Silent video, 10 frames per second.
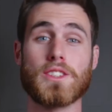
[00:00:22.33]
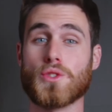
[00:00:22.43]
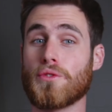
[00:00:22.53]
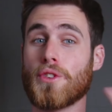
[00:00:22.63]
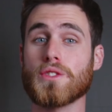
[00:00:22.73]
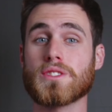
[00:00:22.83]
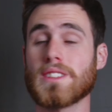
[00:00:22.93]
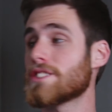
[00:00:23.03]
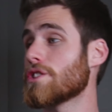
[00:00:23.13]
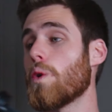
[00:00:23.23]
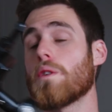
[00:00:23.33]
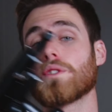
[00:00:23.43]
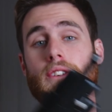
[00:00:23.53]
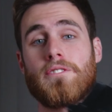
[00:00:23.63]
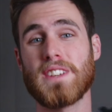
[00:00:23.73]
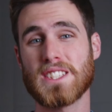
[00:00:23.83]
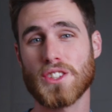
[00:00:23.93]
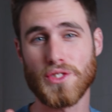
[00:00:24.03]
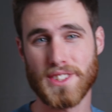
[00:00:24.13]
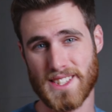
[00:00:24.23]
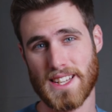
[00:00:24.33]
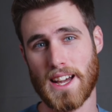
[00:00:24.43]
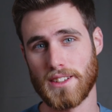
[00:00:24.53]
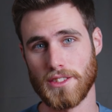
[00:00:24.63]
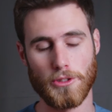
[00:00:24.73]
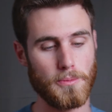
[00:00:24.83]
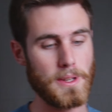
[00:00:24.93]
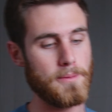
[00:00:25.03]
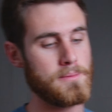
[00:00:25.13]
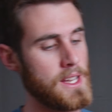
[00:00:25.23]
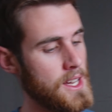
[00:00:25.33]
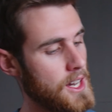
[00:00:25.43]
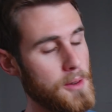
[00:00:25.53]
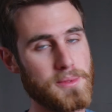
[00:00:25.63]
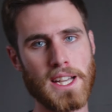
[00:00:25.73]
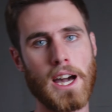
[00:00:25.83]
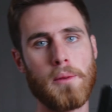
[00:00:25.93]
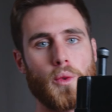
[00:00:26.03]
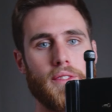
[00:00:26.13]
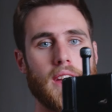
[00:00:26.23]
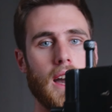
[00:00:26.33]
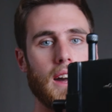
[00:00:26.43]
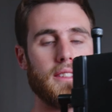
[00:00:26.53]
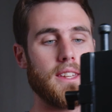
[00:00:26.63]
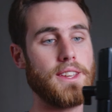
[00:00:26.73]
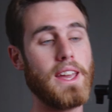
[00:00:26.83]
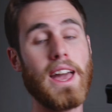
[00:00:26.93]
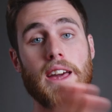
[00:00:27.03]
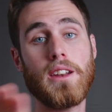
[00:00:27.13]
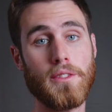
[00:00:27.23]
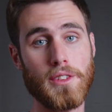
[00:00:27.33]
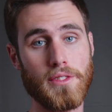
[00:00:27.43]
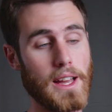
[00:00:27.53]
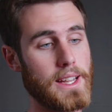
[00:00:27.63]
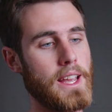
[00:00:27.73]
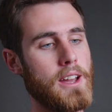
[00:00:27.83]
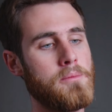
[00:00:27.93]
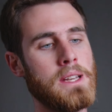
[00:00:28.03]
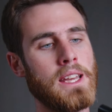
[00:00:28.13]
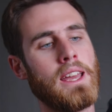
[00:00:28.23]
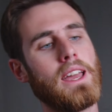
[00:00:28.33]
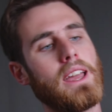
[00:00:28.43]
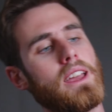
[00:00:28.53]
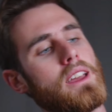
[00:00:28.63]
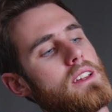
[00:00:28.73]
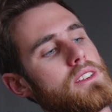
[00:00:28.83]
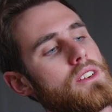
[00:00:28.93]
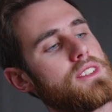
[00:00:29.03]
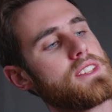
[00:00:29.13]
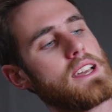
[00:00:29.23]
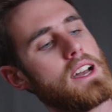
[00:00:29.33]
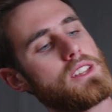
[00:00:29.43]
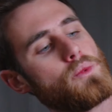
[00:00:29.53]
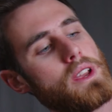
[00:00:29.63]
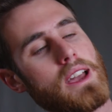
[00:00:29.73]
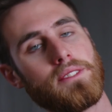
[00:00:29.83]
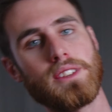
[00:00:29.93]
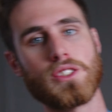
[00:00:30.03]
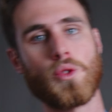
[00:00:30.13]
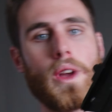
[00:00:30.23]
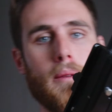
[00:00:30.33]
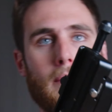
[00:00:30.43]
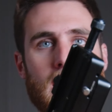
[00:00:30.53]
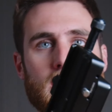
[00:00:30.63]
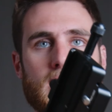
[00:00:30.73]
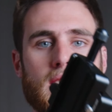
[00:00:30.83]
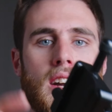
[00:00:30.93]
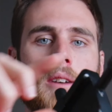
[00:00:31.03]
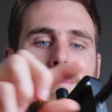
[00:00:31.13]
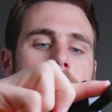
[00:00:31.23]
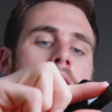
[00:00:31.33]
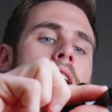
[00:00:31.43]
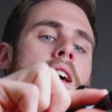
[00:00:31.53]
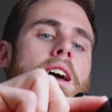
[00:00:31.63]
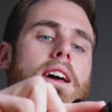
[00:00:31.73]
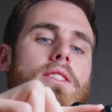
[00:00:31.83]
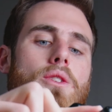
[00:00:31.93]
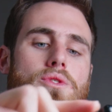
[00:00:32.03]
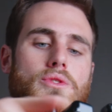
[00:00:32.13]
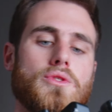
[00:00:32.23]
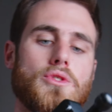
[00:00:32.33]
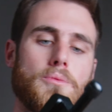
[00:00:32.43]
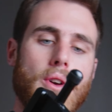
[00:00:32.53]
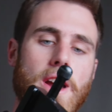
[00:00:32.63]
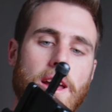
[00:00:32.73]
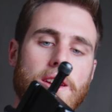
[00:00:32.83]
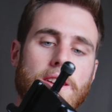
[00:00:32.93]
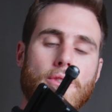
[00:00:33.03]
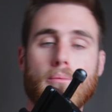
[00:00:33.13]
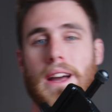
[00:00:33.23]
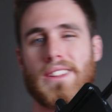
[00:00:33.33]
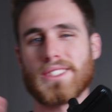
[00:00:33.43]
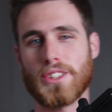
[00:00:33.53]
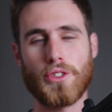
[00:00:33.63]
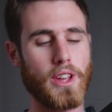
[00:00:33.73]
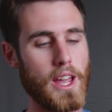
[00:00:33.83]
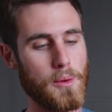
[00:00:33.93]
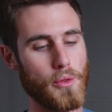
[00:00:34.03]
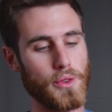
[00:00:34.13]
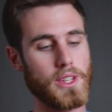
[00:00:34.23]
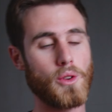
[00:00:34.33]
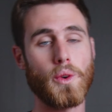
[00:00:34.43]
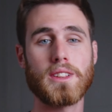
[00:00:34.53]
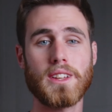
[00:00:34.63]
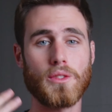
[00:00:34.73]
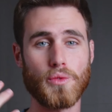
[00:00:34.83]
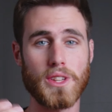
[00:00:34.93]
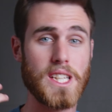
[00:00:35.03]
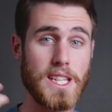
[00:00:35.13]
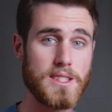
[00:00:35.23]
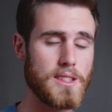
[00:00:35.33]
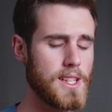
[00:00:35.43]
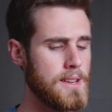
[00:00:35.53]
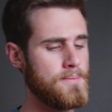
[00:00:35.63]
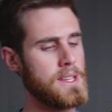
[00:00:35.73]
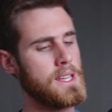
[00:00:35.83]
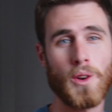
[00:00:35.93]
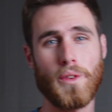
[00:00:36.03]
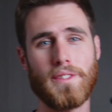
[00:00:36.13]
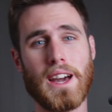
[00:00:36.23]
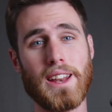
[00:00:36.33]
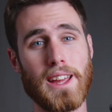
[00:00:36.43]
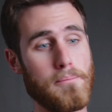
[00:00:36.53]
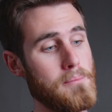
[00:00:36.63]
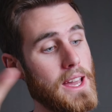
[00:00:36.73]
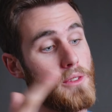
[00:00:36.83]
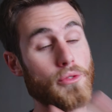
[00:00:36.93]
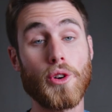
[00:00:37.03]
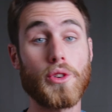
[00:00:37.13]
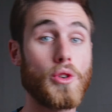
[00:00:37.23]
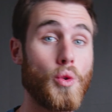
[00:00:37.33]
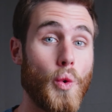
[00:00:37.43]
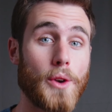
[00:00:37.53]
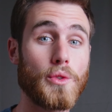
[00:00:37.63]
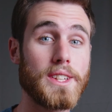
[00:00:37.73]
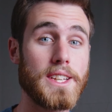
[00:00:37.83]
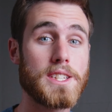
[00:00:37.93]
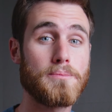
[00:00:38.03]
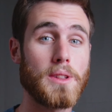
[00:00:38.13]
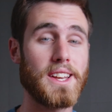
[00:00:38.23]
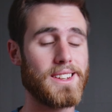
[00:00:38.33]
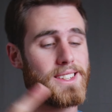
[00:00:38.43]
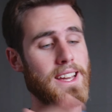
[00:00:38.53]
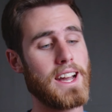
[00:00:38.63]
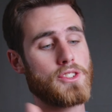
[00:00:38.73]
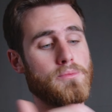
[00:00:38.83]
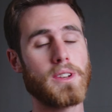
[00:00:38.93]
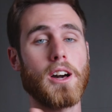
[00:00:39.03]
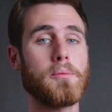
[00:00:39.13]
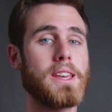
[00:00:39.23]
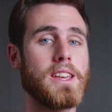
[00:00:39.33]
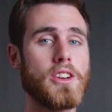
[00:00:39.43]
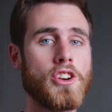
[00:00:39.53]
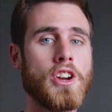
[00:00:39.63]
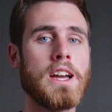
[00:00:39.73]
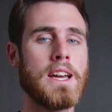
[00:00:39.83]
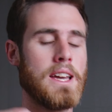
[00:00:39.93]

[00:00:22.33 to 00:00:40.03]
so first let's go over the physical design a little bit. Up top we've got the head of the FLYCAM, and on the sides we have these quick balancing knobs, and those are super handy for balancing your camera really quickly and really easily. We've got a Manfrotto quick release plate attachment up here,